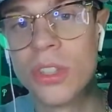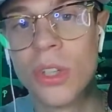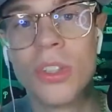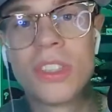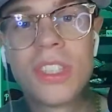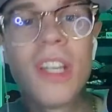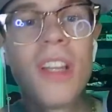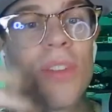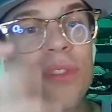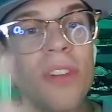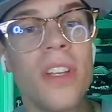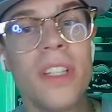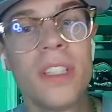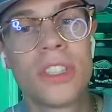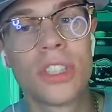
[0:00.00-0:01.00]
So to see the
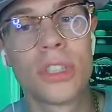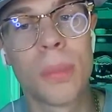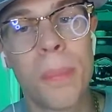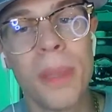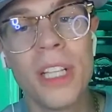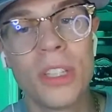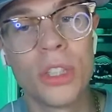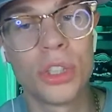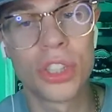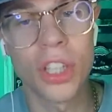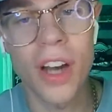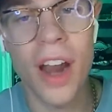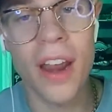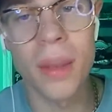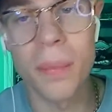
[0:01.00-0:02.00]
Phillies just beat the
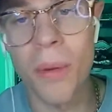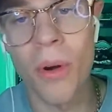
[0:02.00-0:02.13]
shit out of the